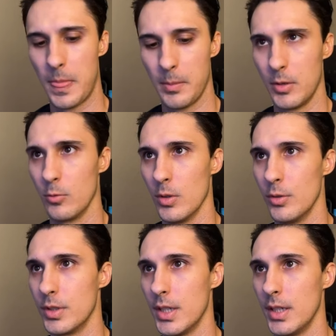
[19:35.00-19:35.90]
I'm gonna
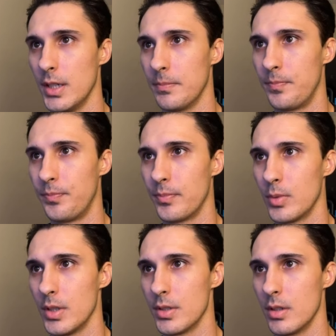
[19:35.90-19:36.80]
rotate,
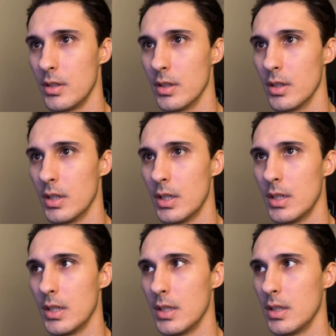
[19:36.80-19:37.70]
press R.
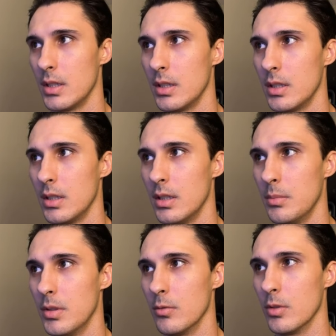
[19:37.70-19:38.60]

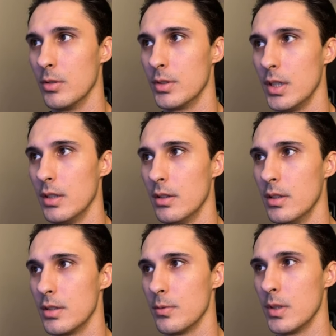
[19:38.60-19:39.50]
I'm gonna rotate it
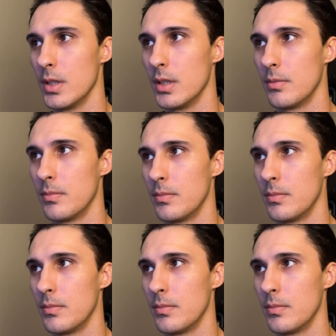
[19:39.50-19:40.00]
this way.